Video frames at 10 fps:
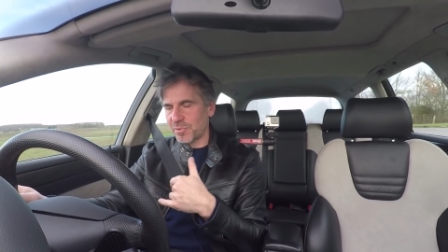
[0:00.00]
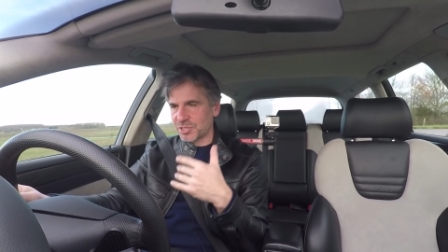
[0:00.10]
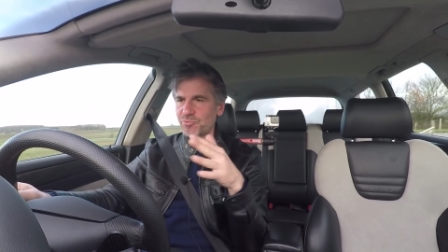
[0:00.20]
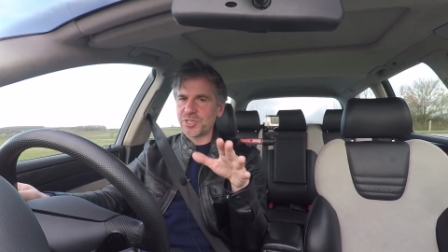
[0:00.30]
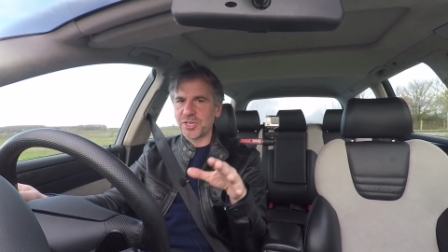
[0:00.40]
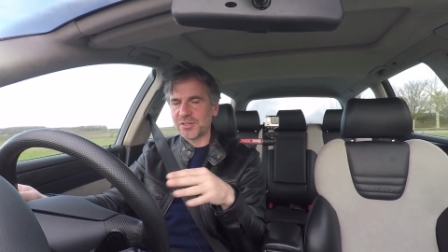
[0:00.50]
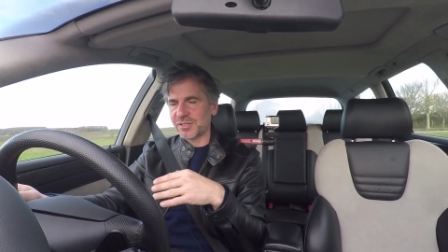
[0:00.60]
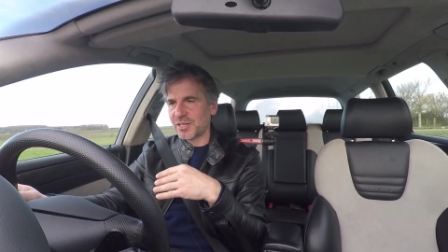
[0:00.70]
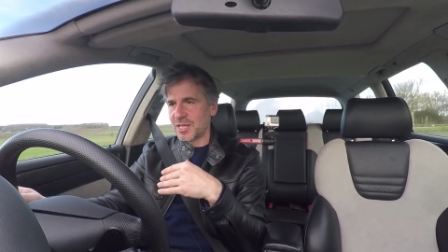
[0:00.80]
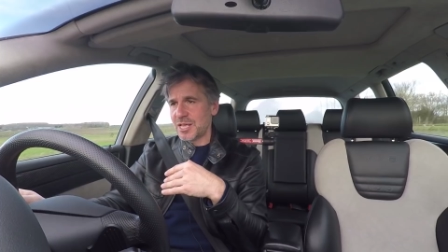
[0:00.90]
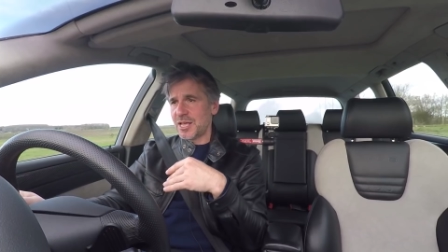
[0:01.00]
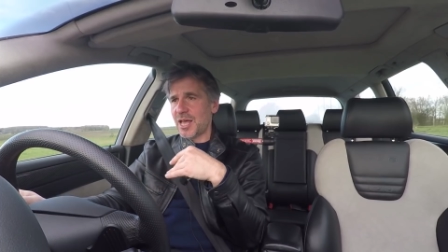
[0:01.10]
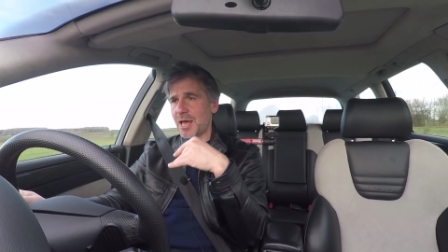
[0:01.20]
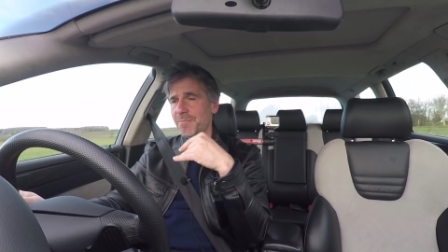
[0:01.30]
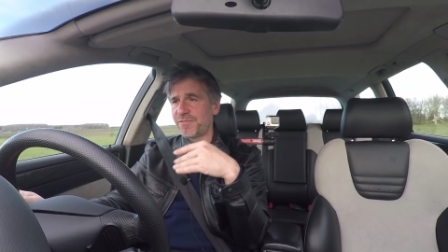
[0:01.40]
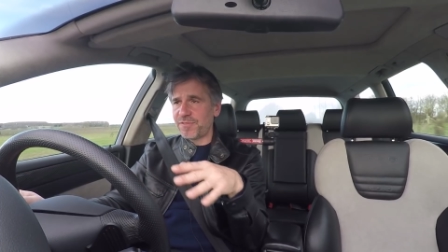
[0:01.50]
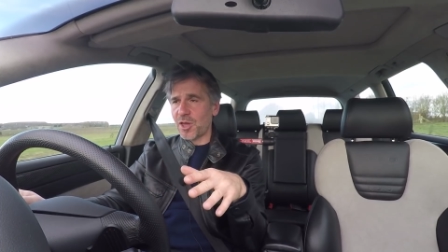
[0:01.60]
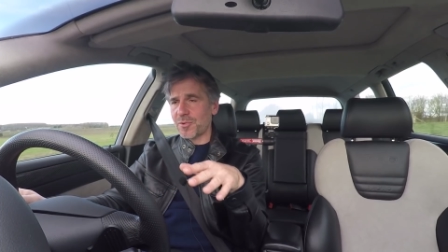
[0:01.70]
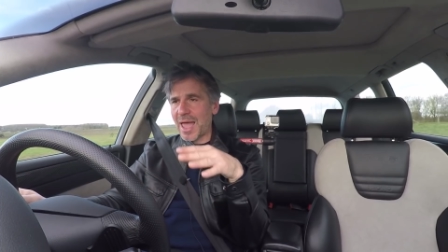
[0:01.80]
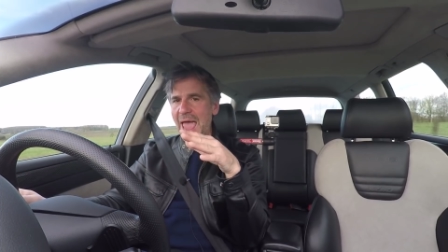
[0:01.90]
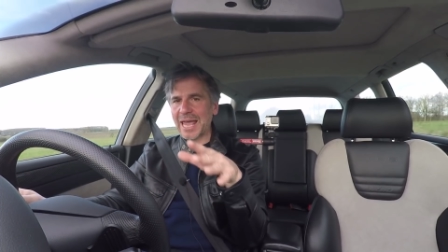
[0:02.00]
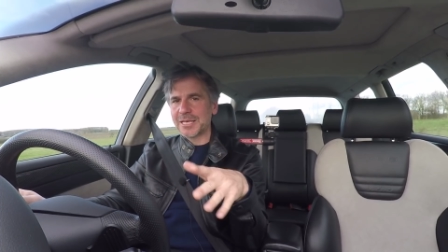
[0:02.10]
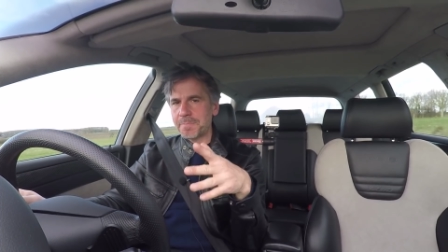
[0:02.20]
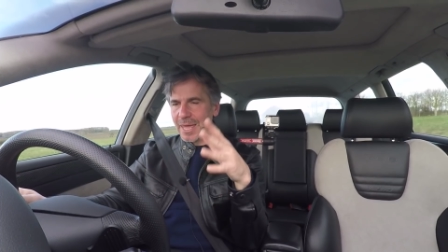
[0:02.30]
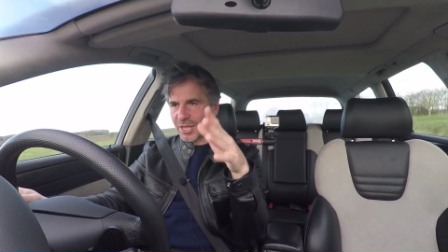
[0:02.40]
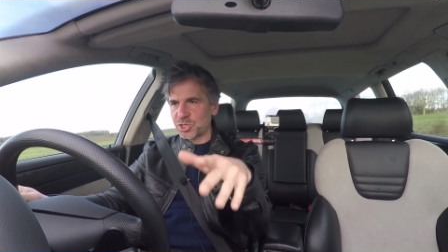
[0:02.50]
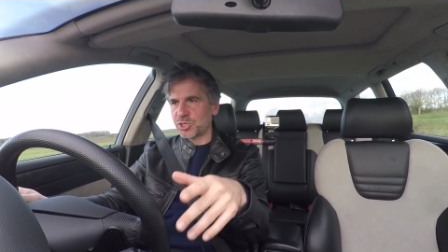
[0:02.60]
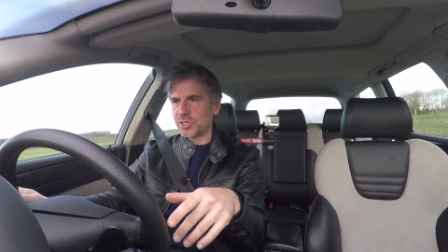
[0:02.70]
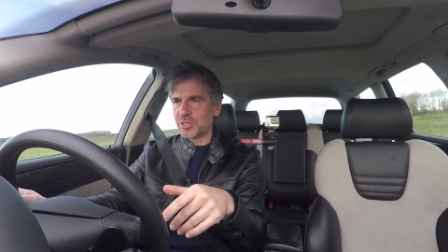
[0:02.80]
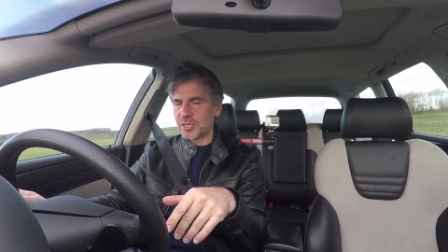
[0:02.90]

which reduce float and pitch